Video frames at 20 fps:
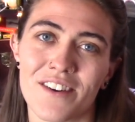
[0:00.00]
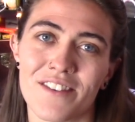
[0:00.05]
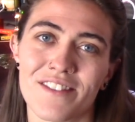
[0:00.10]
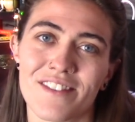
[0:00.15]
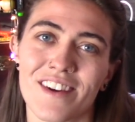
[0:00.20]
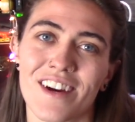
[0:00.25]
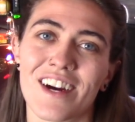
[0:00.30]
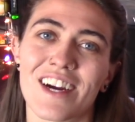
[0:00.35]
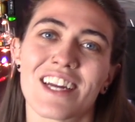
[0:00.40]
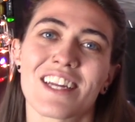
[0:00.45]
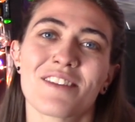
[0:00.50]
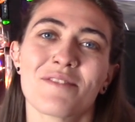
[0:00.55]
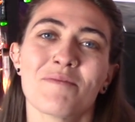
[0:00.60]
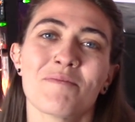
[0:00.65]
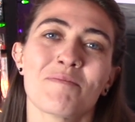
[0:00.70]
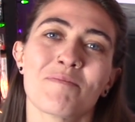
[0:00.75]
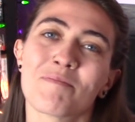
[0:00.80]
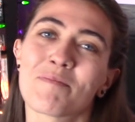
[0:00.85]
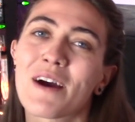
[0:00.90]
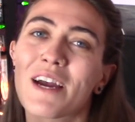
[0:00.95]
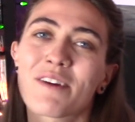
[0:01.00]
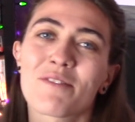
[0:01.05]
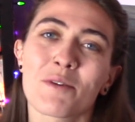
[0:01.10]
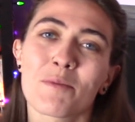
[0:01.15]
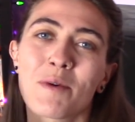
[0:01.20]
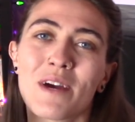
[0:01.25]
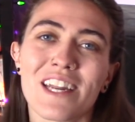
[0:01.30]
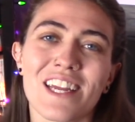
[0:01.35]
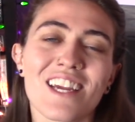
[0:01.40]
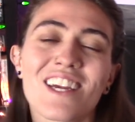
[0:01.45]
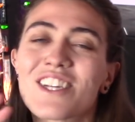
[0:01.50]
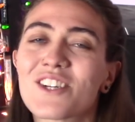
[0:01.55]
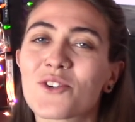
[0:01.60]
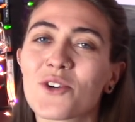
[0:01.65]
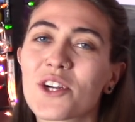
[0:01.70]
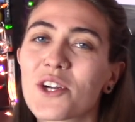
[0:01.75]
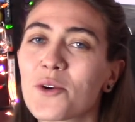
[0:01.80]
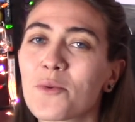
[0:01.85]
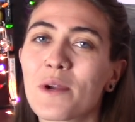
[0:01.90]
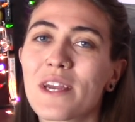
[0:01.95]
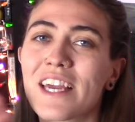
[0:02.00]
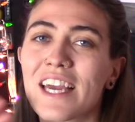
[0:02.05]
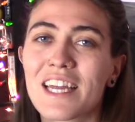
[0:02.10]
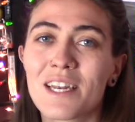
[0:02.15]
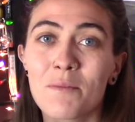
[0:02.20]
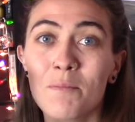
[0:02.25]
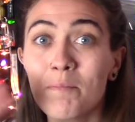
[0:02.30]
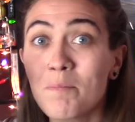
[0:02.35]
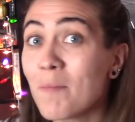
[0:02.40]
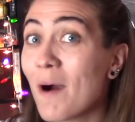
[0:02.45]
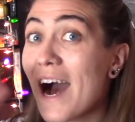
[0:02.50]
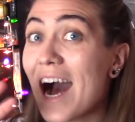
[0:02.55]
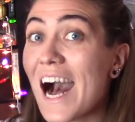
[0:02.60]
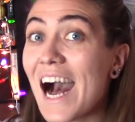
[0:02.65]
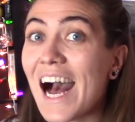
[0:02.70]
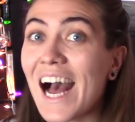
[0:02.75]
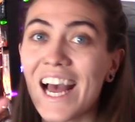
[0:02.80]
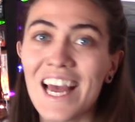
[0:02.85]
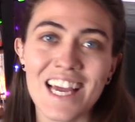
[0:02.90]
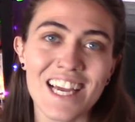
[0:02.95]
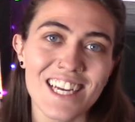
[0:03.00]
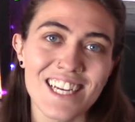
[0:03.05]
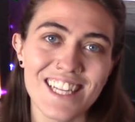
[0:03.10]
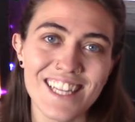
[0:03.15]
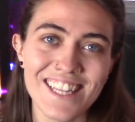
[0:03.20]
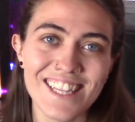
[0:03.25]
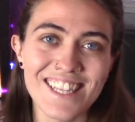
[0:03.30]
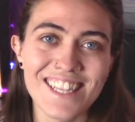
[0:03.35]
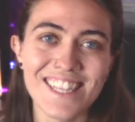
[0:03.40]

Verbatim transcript: All right, bye everybody. Enjoy your weekend. Bye.